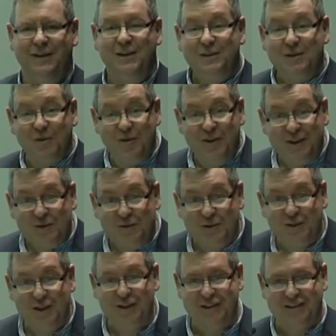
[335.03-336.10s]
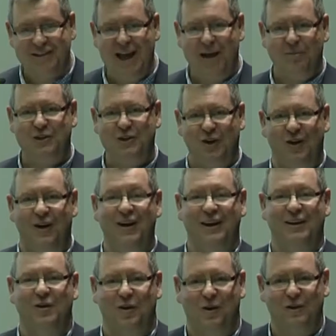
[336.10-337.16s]
So this was the snapshot I
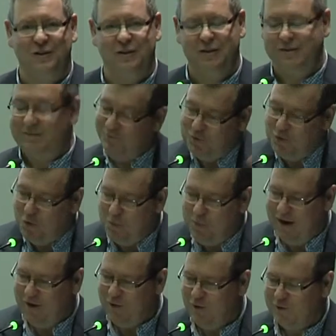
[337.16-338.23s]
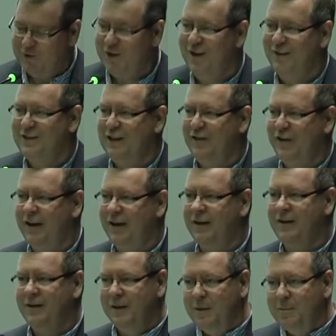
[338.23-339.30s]
got, albeit not
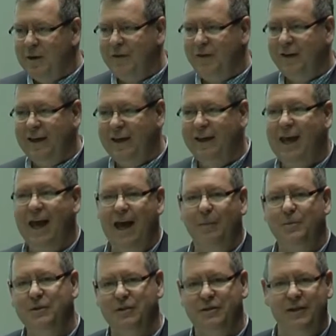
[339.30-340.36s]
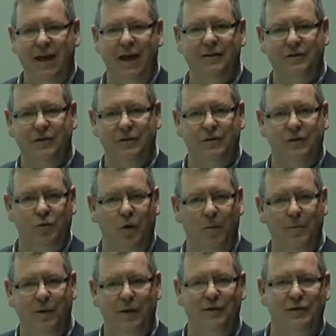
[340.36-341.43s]
scientific, but I think it captures the essence of what
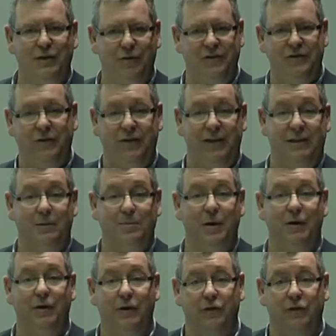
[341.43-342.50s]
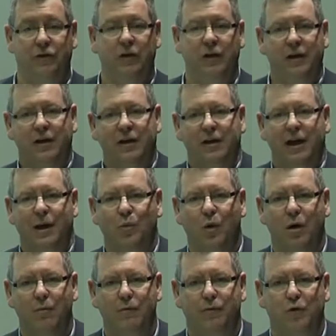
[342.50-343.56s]
most of us have experienced in
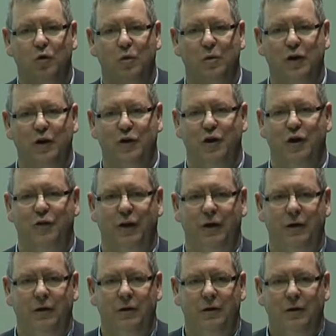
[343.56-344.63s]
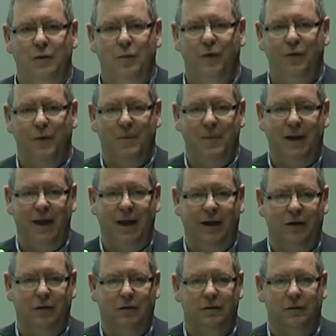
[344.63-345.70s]
one form or another with the
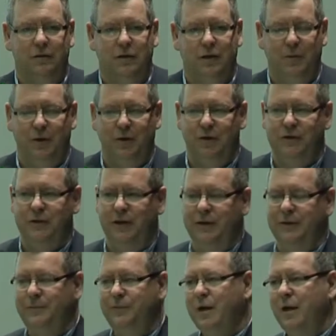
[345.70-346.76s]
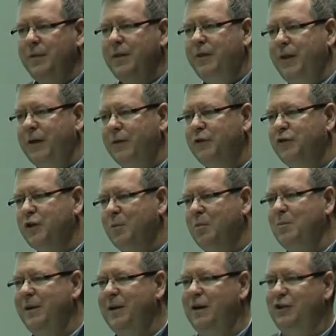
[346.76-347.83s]
millennial community. The thing that
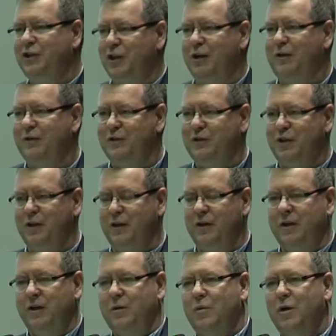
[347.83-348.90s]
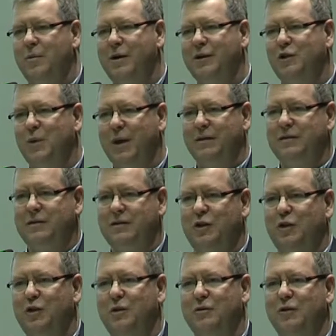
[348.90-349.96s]
troubled me, I showed this to one of my
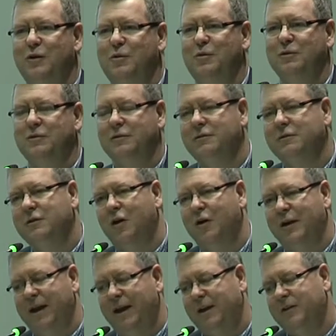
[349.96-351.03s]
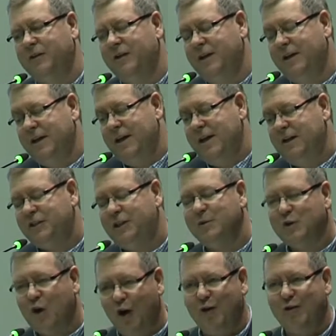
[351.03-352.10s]
22-year-old colleagues, and she
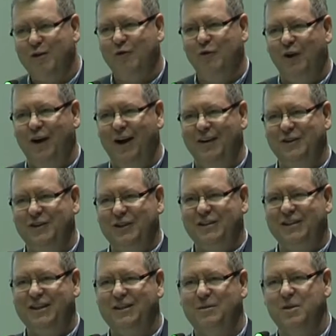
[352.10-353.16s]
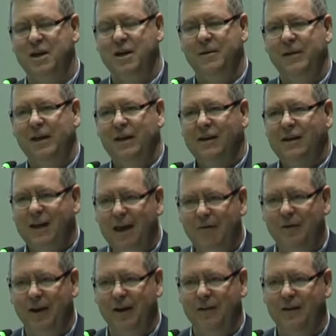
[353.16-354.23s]
was horrified, and she said to me,
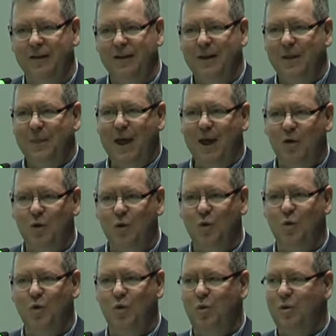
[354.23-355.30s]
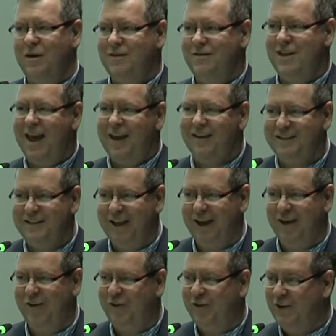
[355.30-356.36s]
"Kevin, they're all
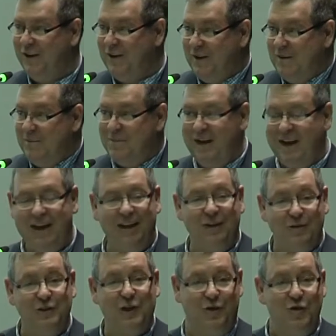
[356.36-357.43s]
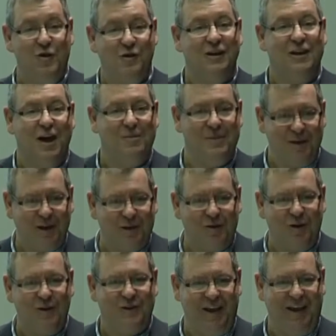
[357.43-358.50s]
negative. Millennials are not coming
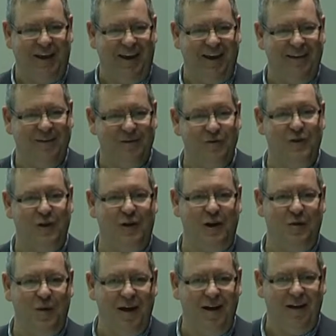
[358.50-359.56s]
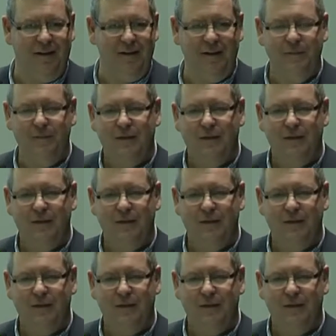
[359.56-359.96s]
across here very well."